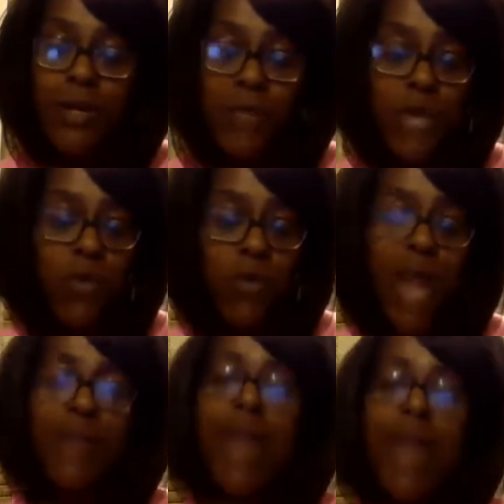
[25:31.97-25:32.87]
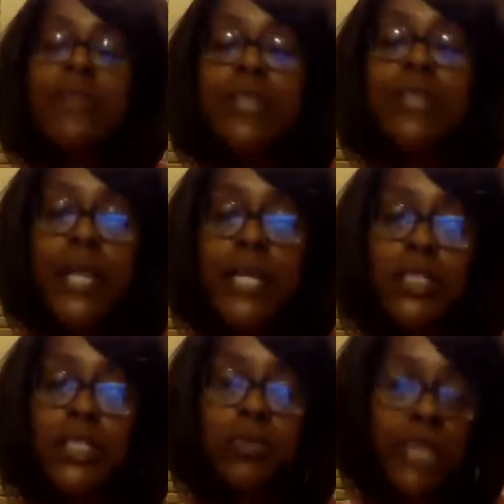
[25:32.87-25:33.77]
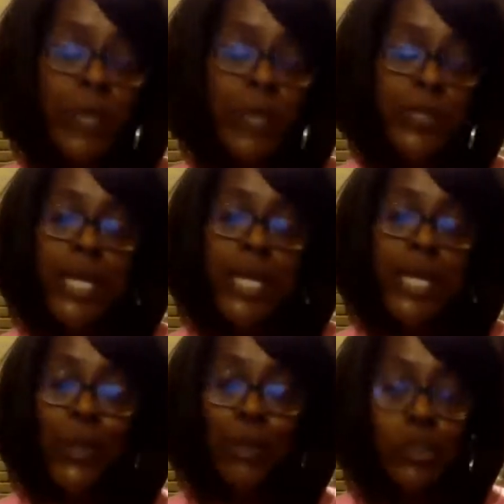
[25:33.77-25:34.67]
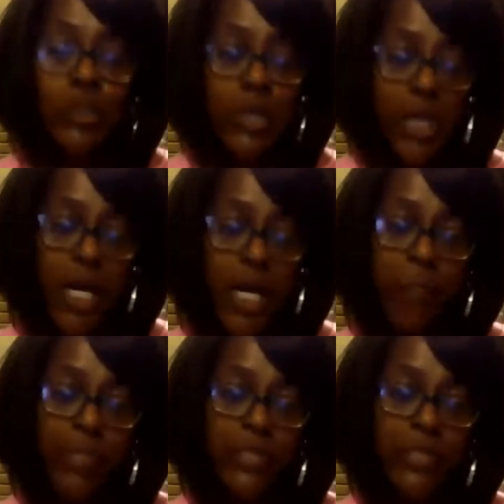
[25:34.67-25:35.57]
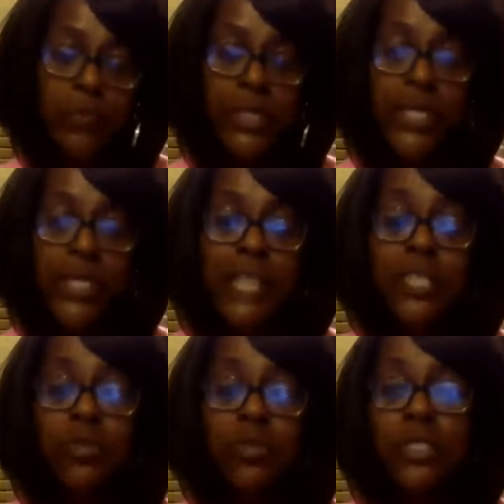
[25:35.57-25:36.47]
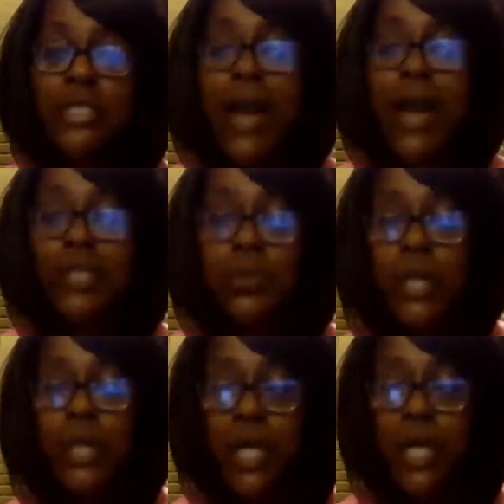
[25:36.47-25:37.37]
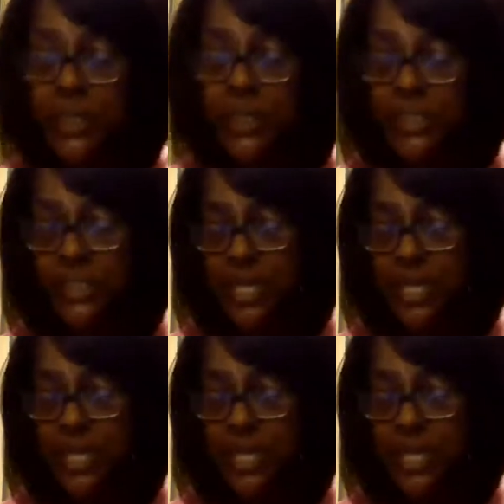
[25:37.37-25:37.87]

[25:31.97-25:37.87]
and you have everything that you need within you to accomplish what it is that you desire to accomplish.